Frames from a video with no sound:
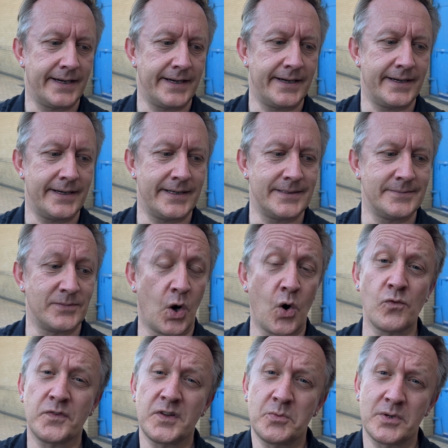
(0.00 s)

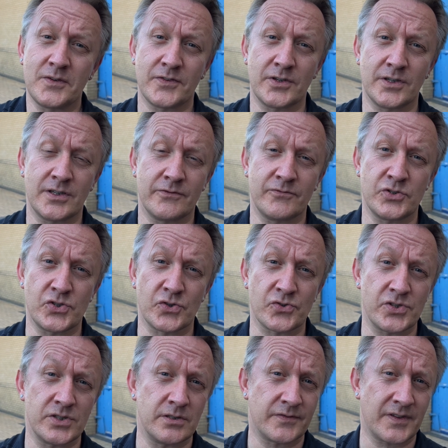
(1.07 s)
Hopefully with a
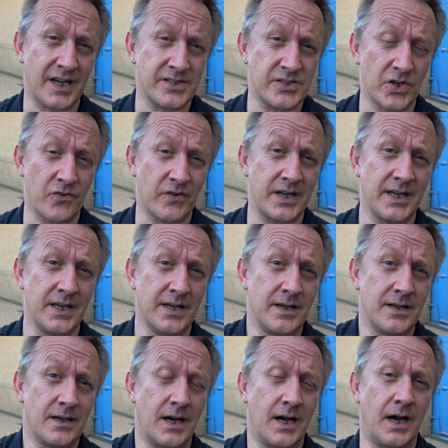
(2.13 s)
reduction of category,
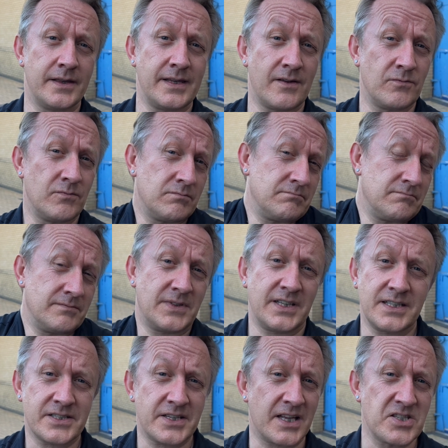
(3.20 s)
mm-hmm. and then
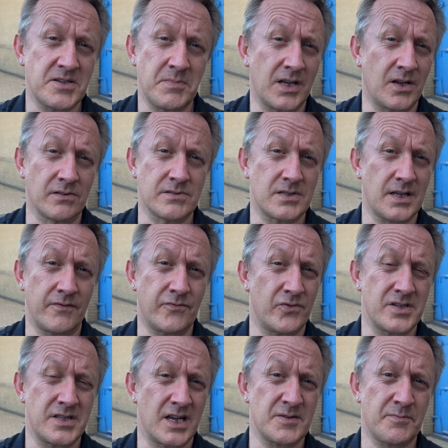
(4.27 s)
stands him in good stead for
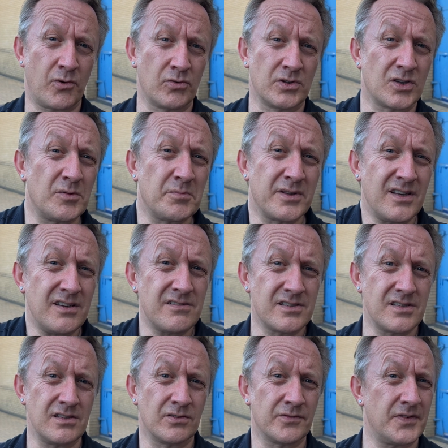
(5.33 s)
his next parole in a couple of
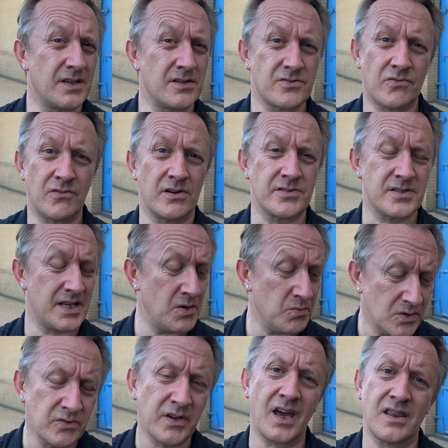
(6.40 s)
years. You know, fingers crossed, he
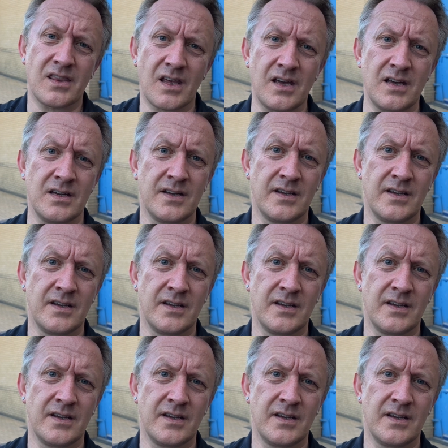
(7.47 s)
will get there.